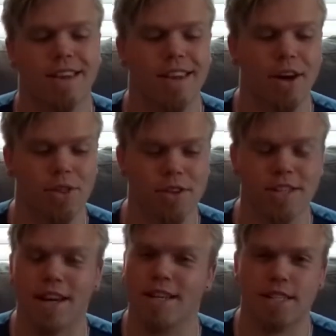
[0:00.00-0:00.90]
nothing
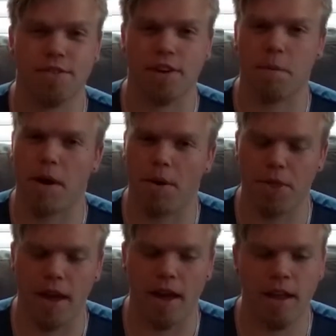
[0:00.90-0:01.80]
scientific about
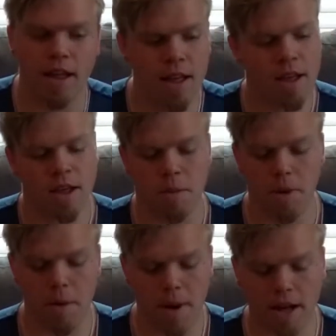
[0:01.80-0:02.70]
that.
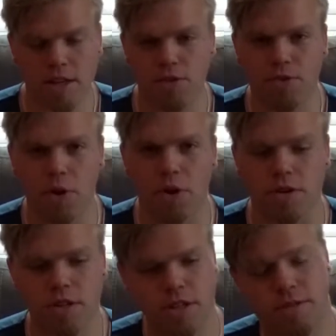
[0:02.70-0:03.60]
But back to the
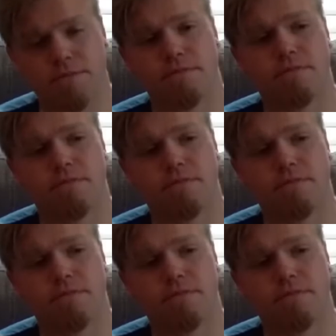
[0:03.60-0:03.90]
photos,